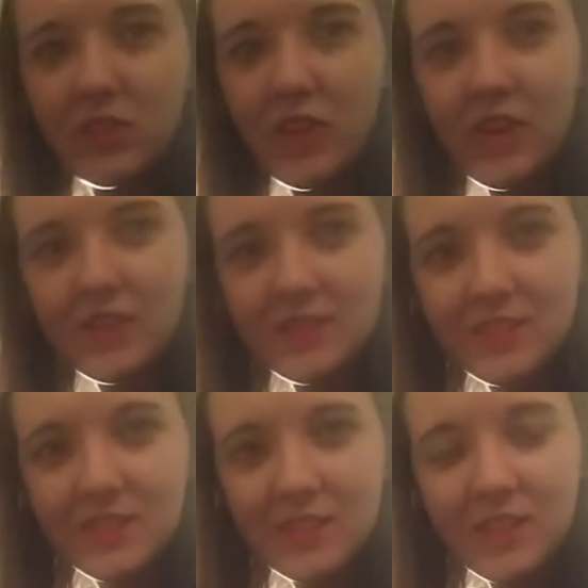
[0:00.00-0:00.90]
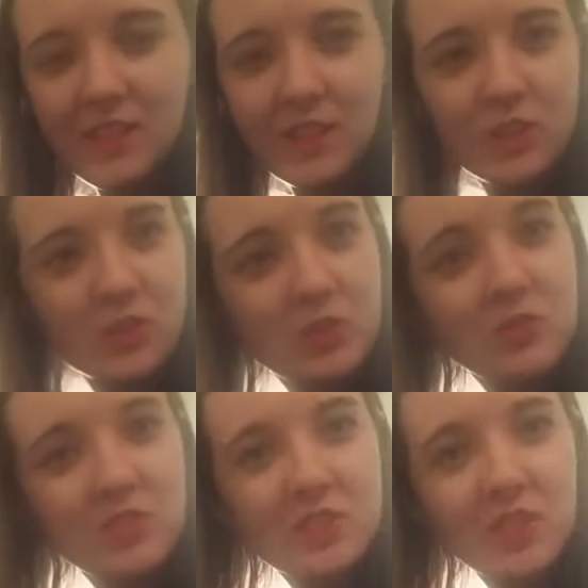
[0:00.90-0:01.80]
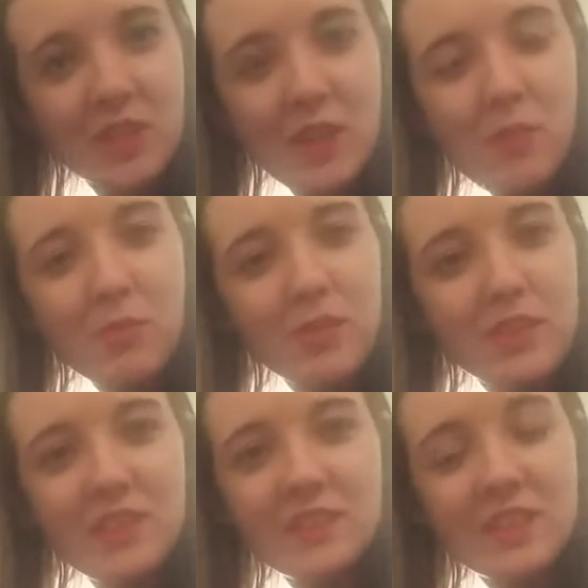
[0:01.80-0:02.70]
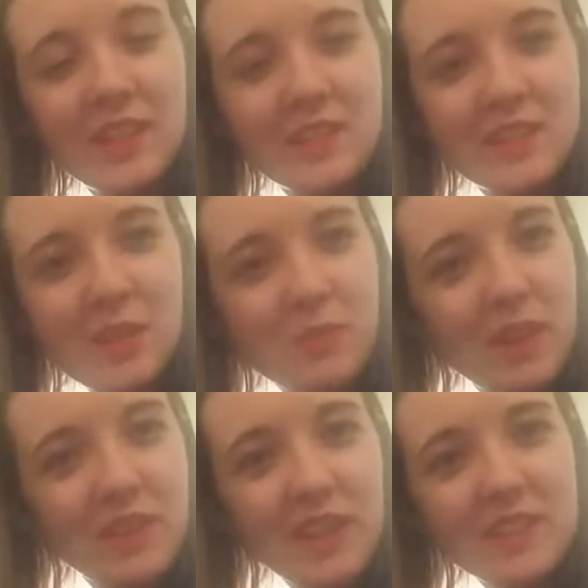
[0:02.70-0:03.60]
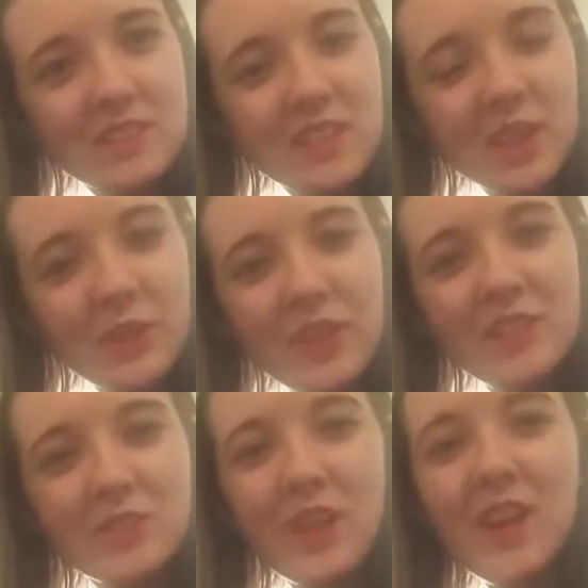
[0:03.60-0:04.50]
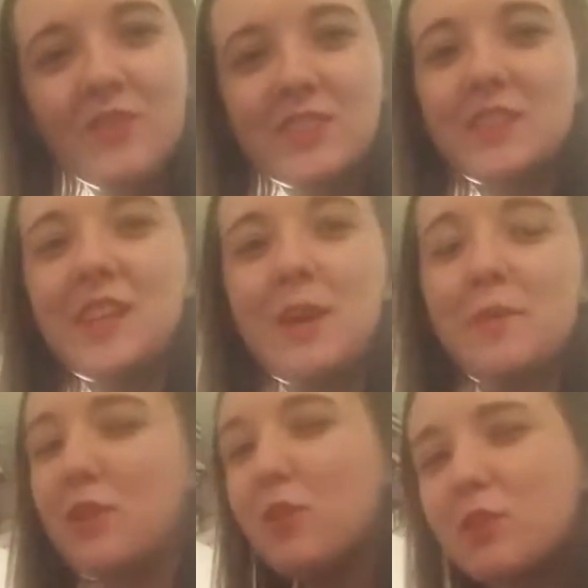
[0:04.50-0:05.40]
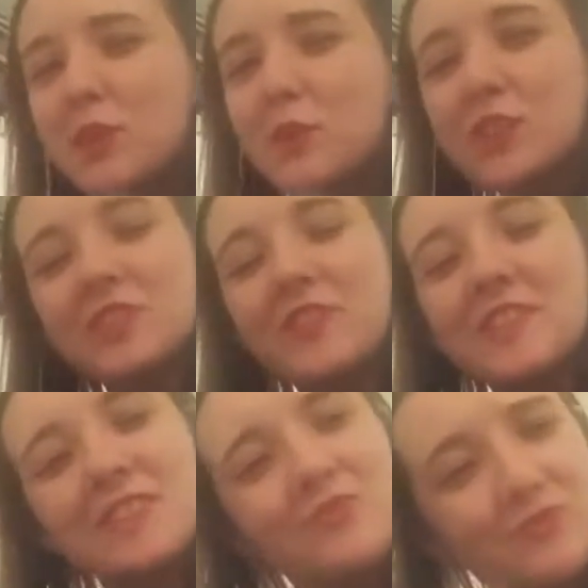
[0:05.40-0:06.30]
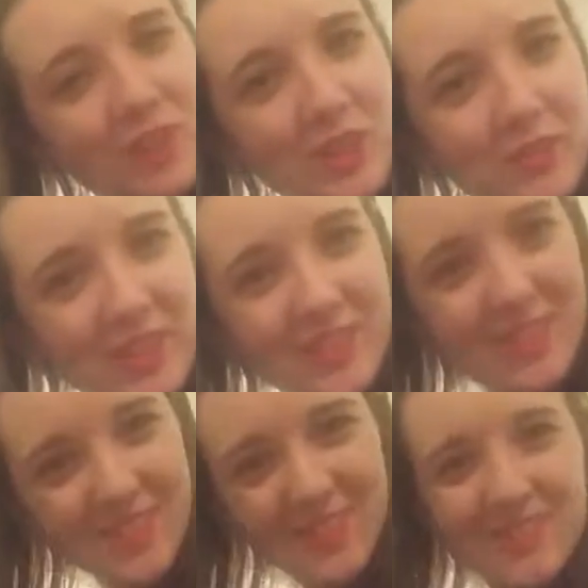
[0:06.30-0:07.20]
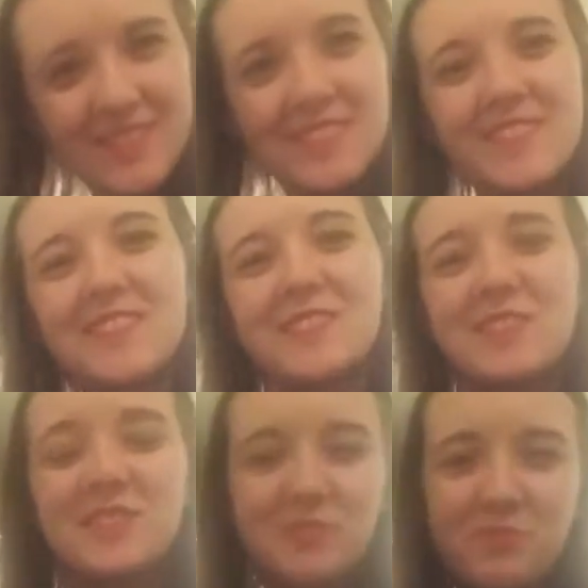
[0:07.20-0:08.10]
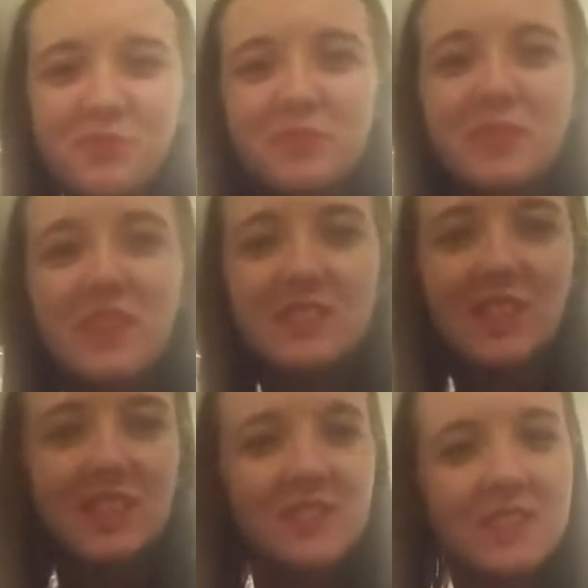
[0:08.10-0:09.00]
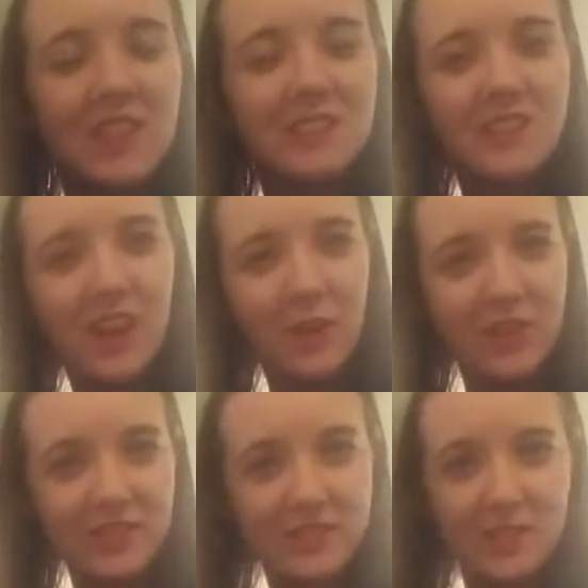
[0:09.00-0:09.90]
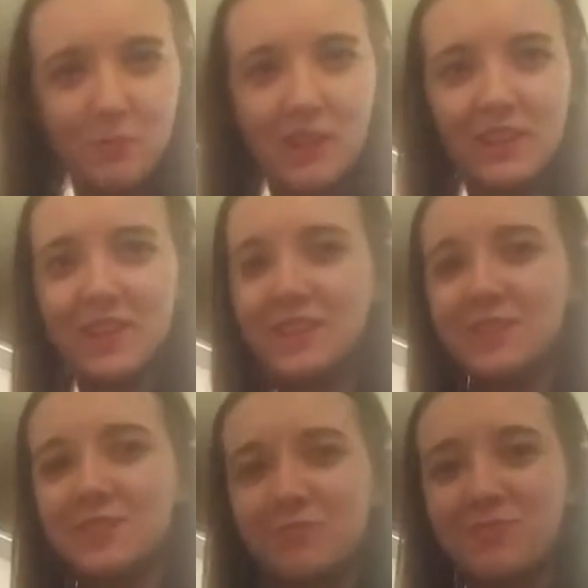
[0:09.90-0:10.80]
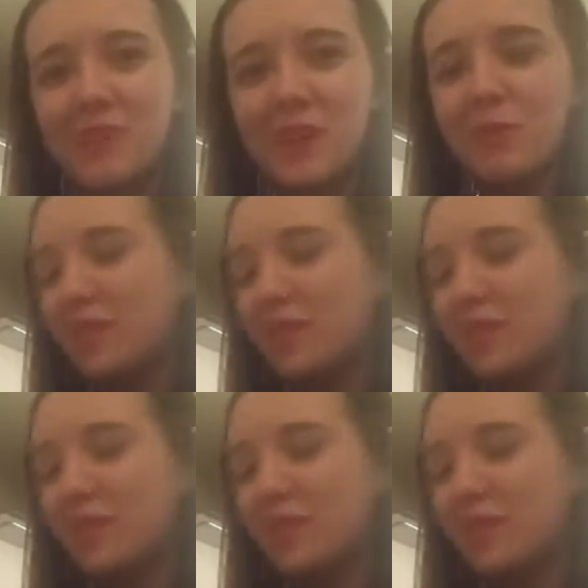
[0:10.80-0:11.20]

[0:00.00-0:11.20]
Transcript: a lot. Excuse the lamp. It's nighttime. My lighting's not great, so I have this lamp, and it only works if I sit in front of it. Because that's how I did my lighting. I